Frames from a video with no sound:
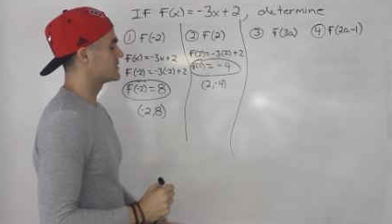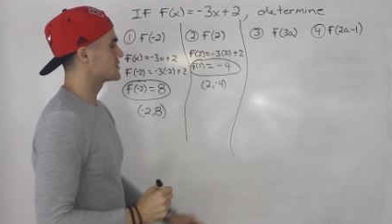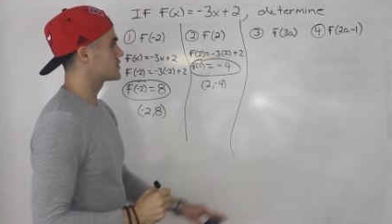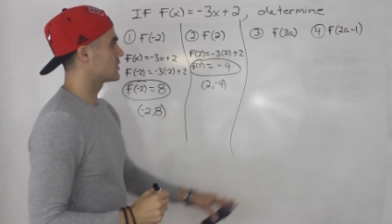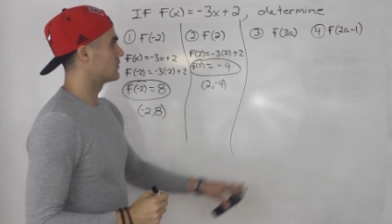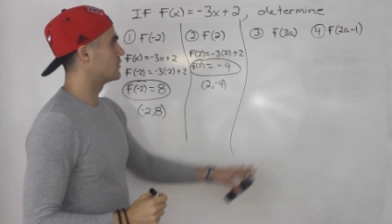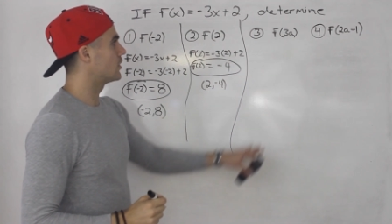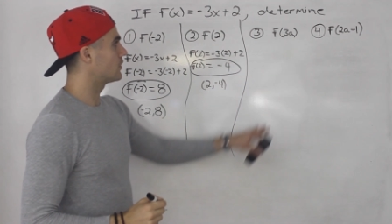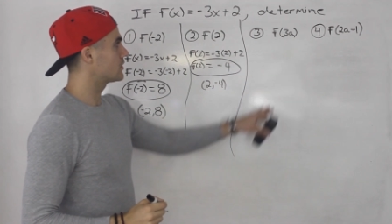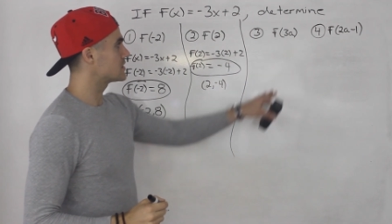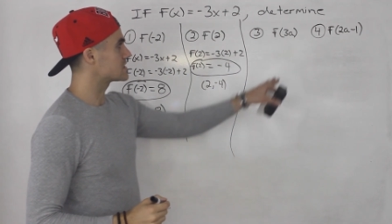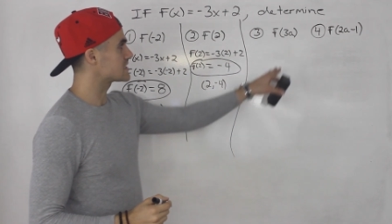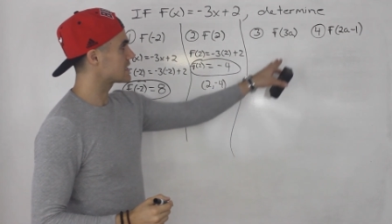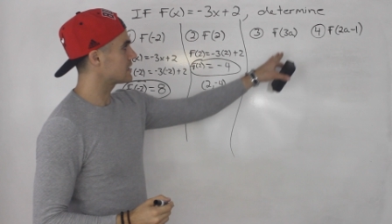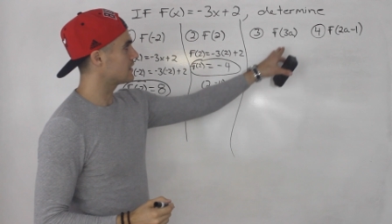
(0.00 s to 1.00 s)
So
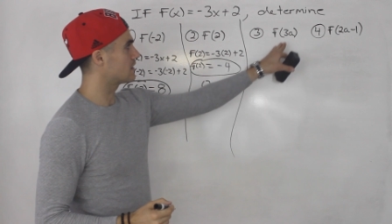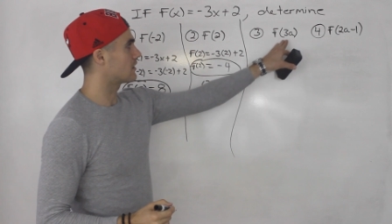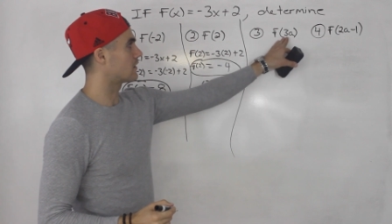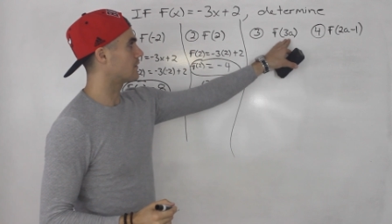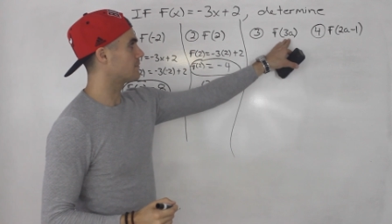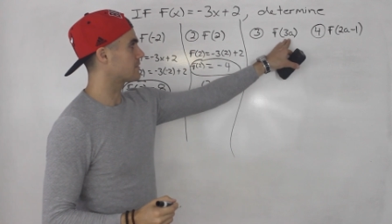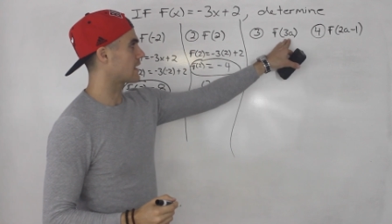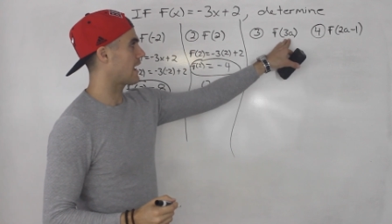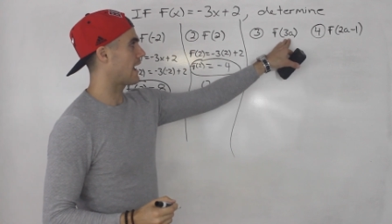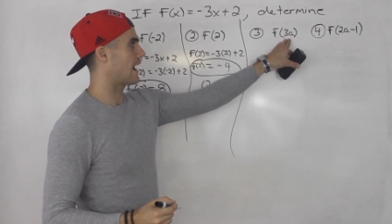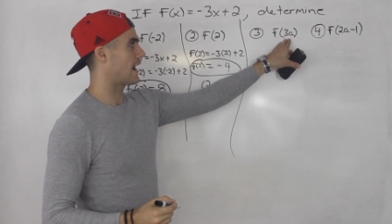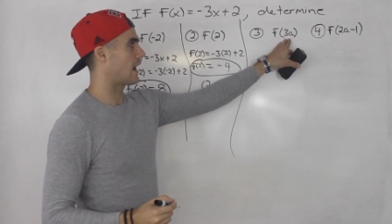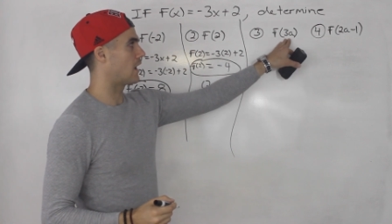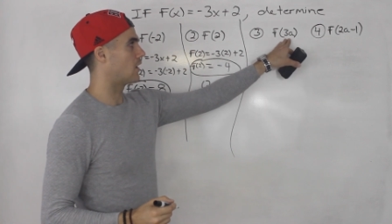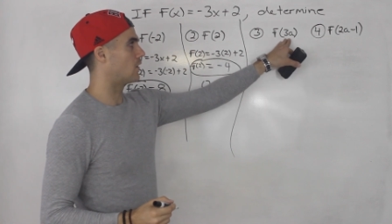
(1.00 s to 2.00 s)
notice here
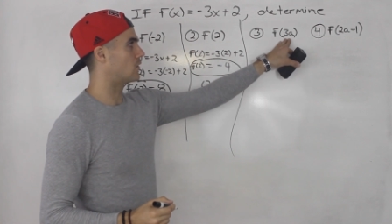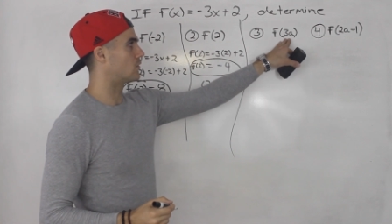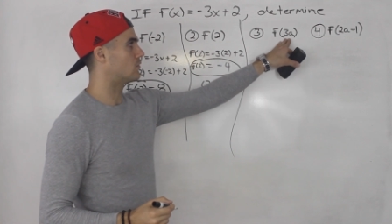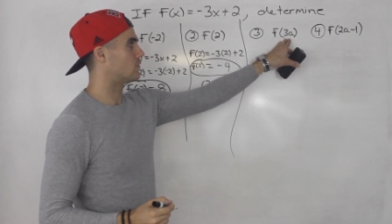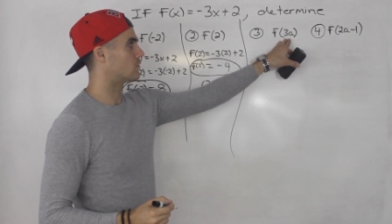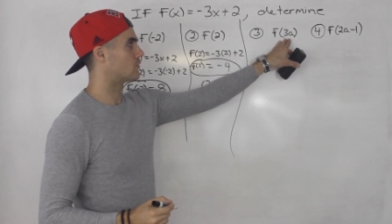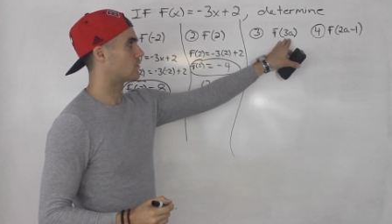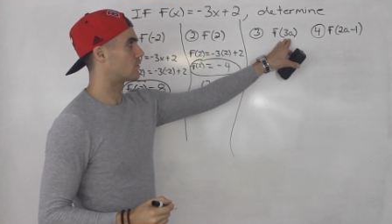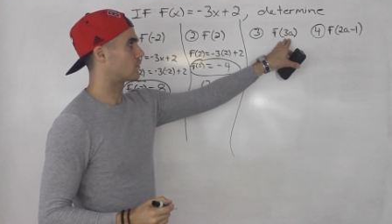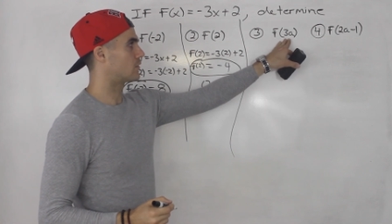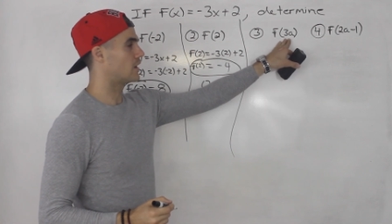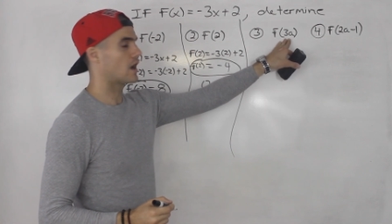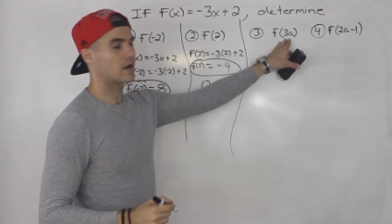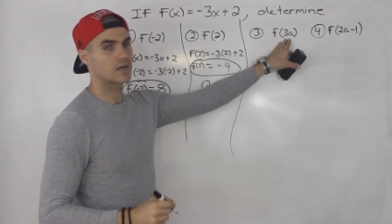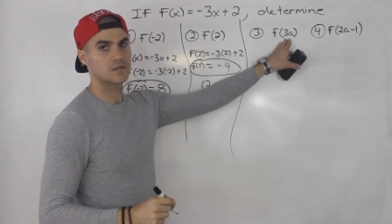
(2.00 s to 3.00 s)
how
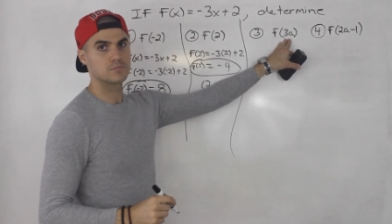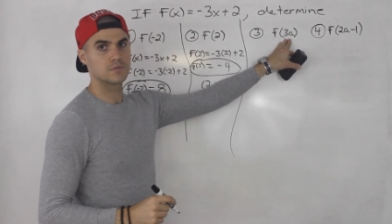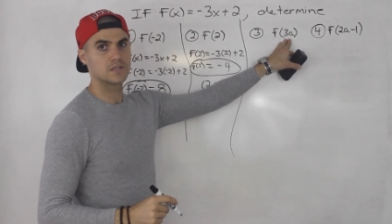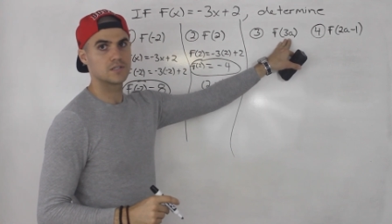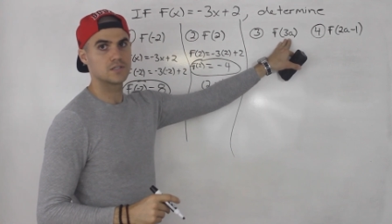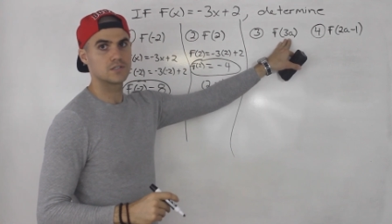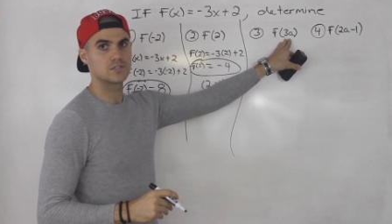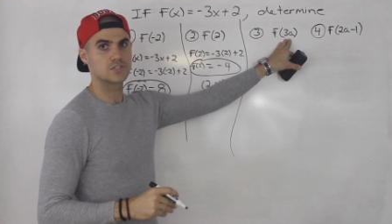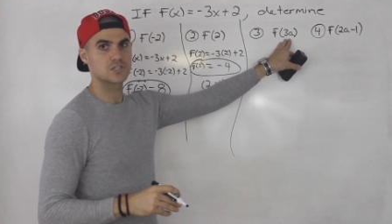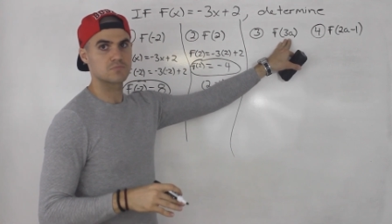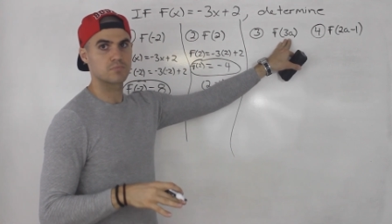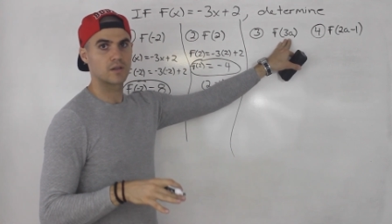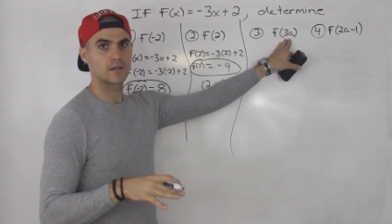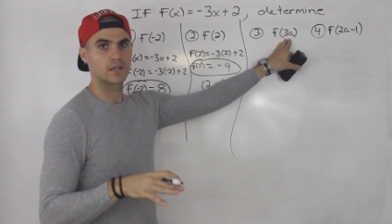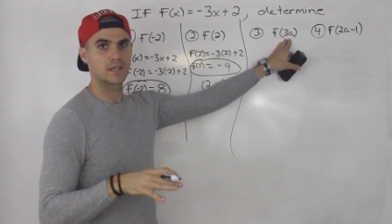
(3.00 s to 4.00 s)
we're not going to be
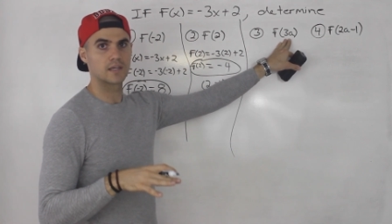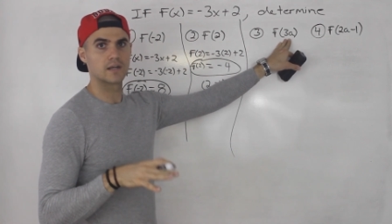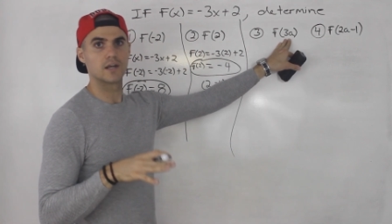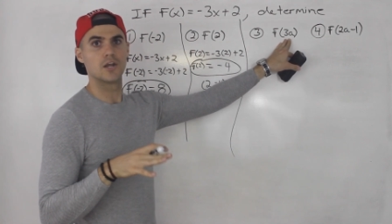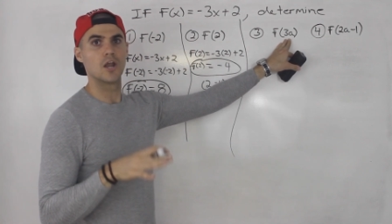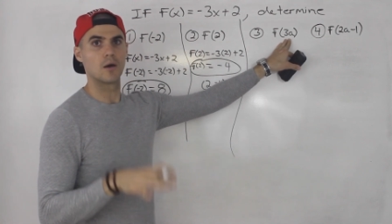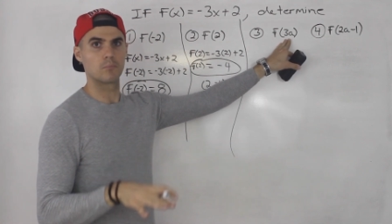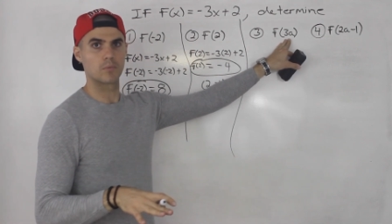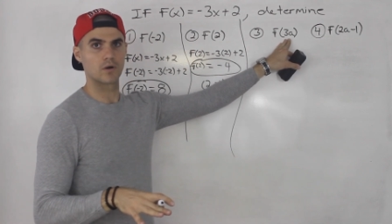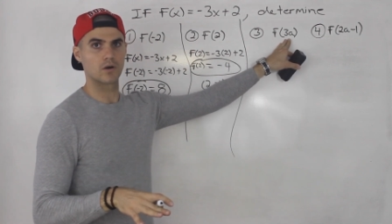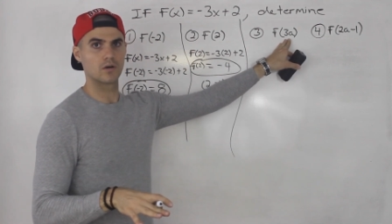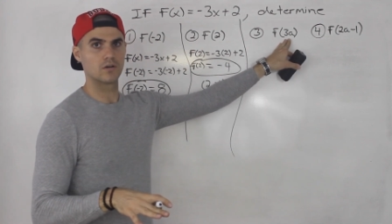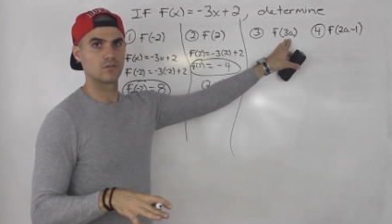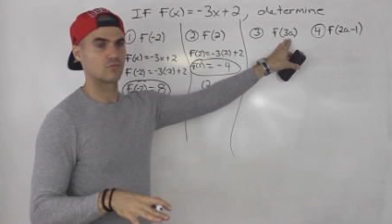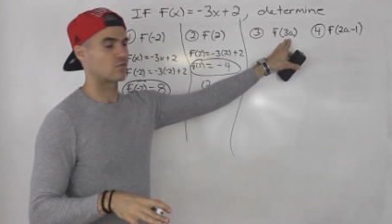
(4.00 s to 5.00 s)
just plugging in a
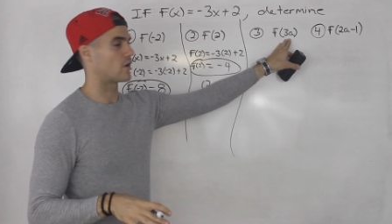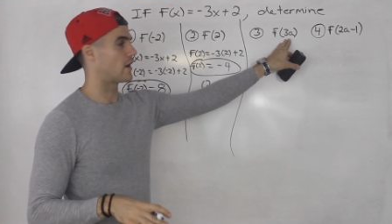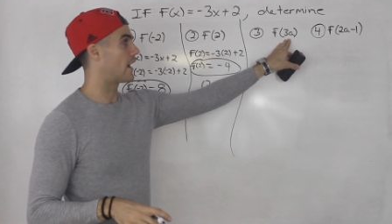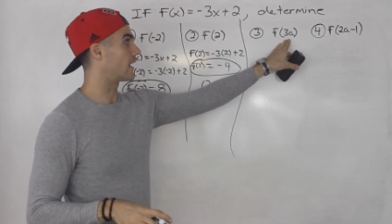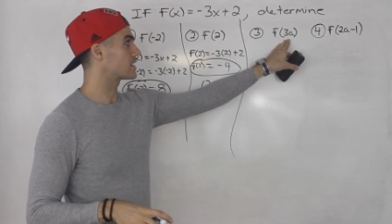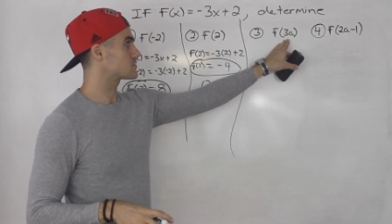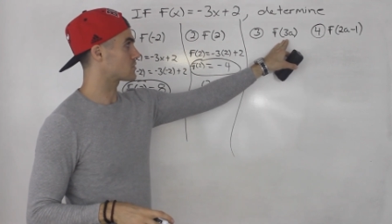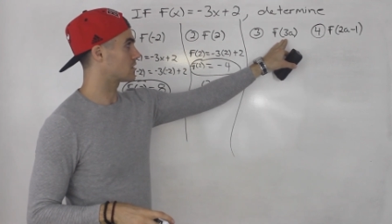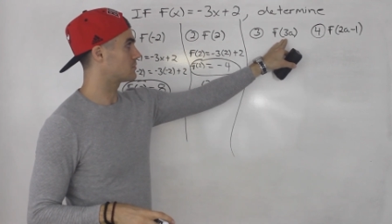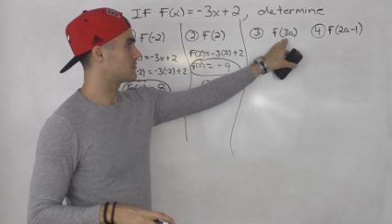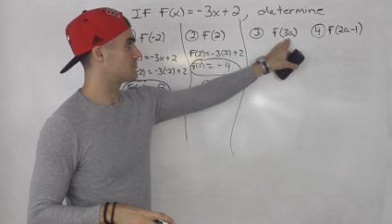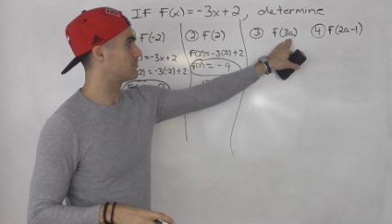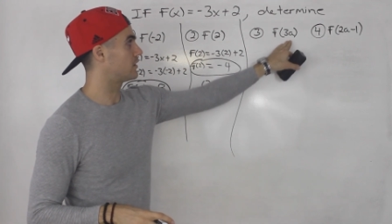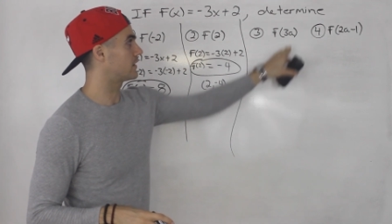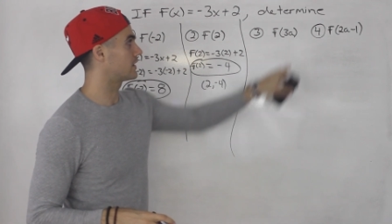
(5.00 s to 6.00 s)
number for x, we're going to
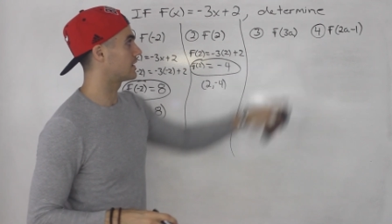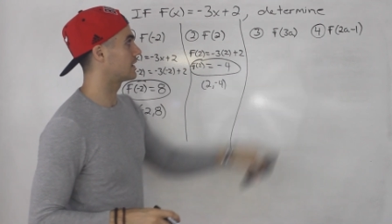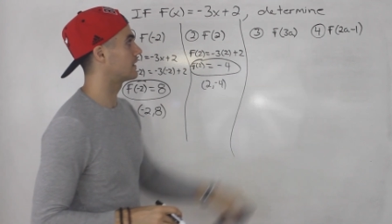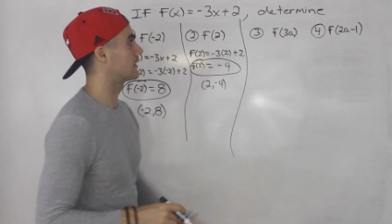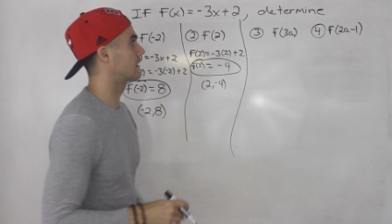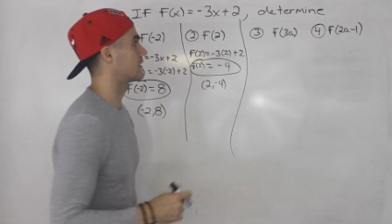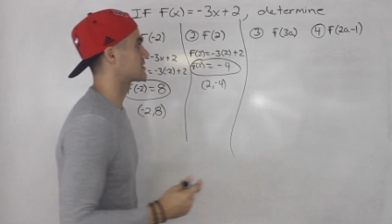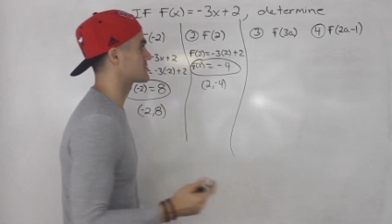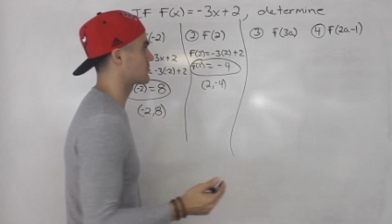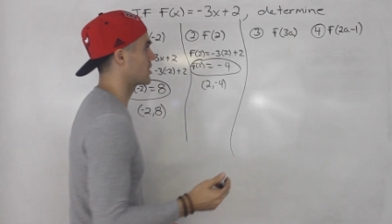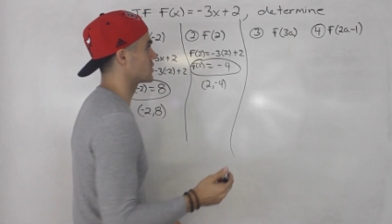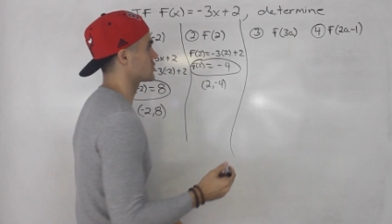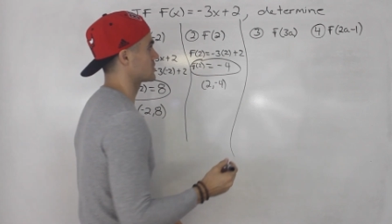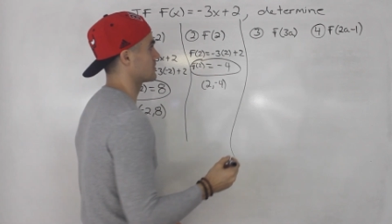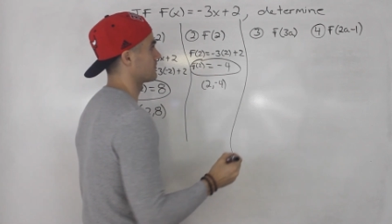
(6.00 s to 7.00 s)
be plugging in an
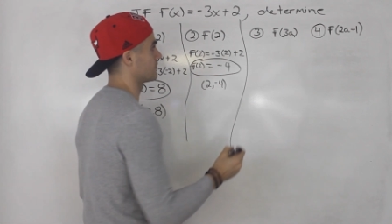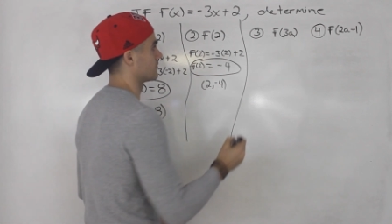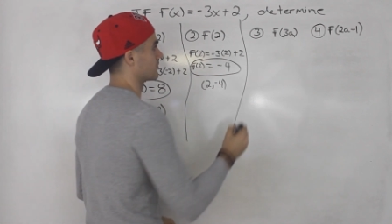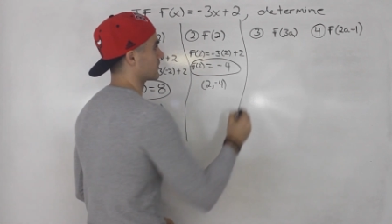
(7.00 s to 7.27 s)
expression.